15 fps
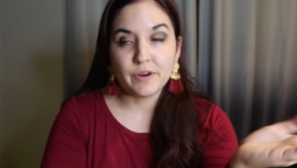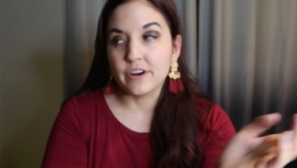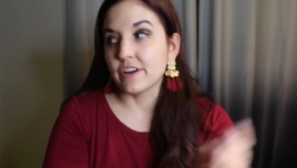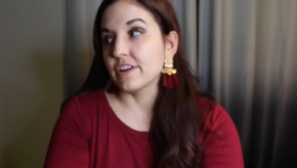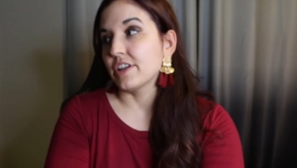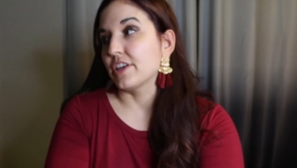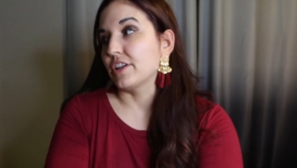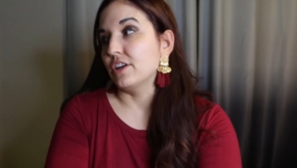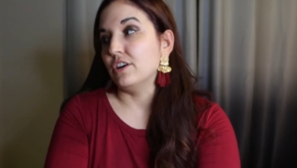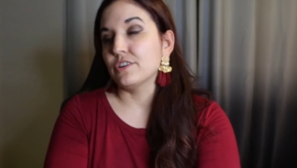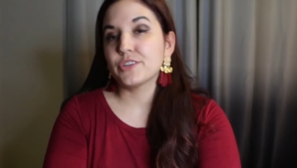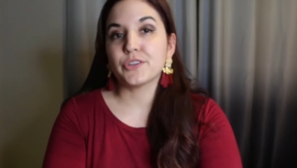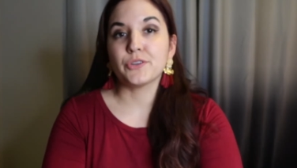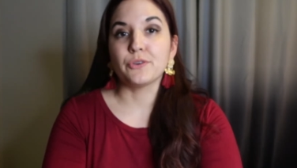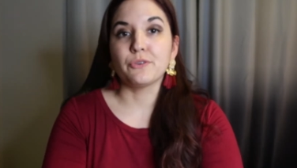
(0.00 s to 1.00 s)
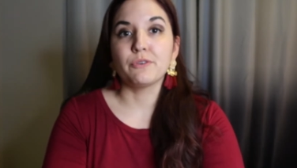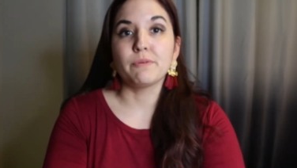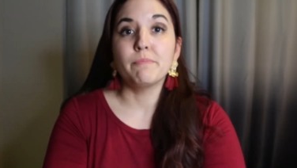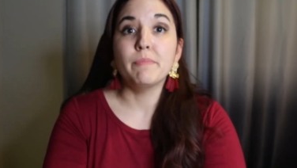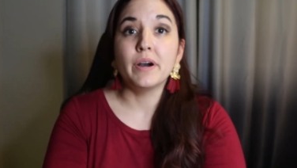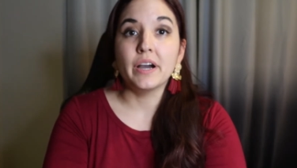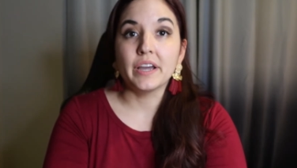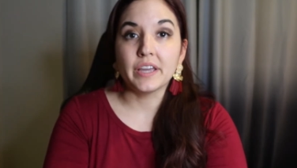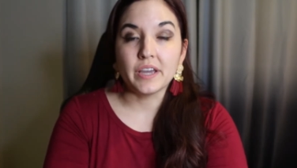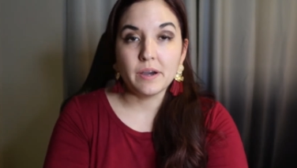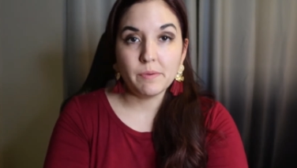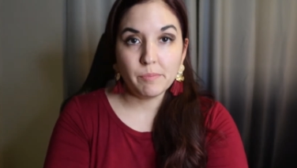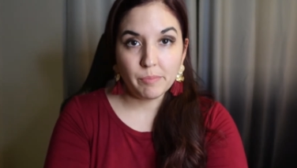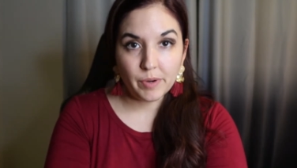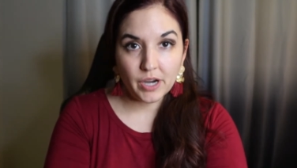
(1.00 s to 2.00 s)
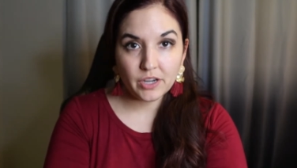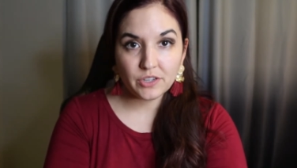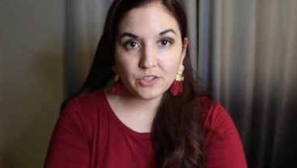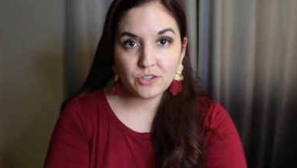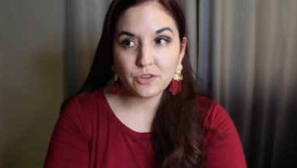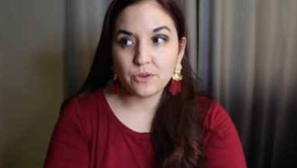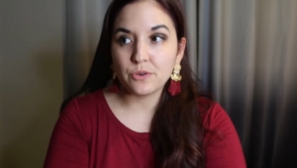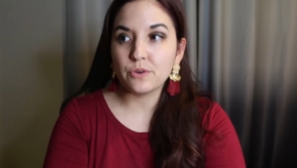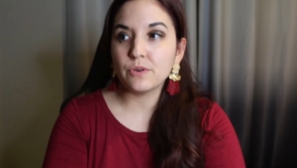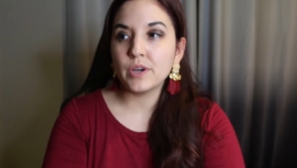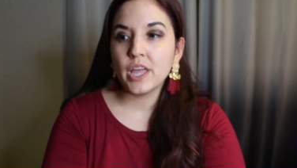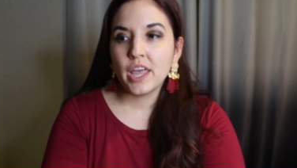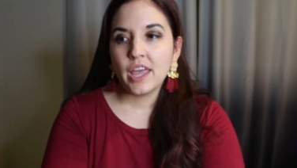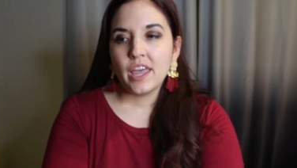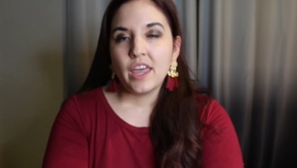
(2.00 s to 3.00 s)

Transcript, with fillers: Mart and also my Bokksu.